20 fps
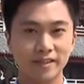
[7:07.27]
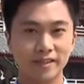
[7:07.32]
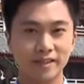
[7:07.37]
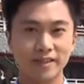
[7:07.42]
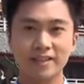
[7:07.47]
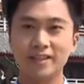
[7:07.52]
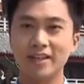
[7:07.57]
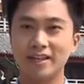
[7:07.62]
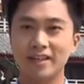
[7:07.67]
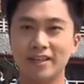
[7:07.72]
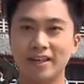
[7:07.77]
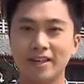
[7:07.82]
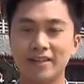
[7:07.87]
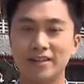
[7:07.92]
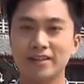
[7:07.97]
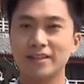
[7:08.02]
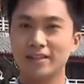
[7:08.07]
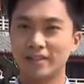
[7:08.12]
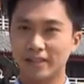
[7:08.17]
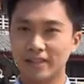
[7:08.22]
Xie E,
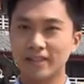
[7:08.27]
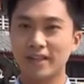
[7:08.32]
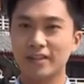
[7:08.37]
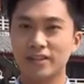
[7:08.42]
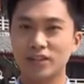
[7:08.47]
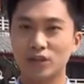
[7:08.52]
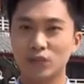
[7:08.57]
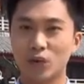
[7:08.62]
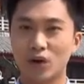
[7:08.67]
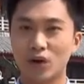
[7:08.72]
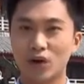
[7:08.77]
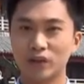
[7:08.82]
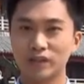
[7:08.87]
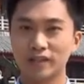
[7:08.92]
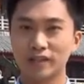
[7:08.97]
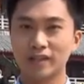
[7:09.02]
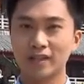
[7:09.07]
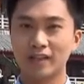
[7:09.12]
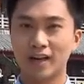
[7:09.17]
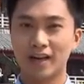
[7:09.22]
C N C World,
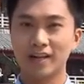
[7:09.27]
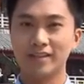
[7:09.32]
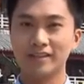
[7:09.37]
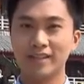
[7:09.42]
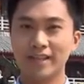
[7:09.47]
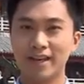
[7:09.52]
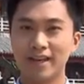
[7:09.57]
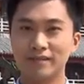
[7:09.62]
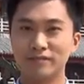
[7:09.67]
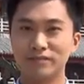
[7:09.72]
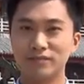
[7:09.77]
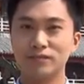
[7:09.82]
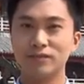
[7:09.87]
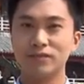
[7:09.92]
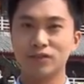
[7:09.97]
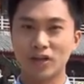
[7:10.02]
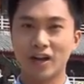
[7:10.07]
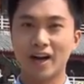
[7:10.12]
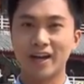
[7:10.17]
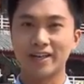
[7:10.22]
Hengdian,
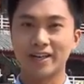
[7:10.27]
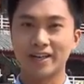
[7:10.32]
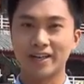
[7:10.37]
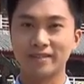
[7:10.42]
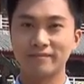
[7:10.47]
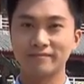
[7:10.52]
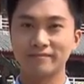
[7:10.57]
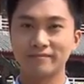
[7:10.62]
China.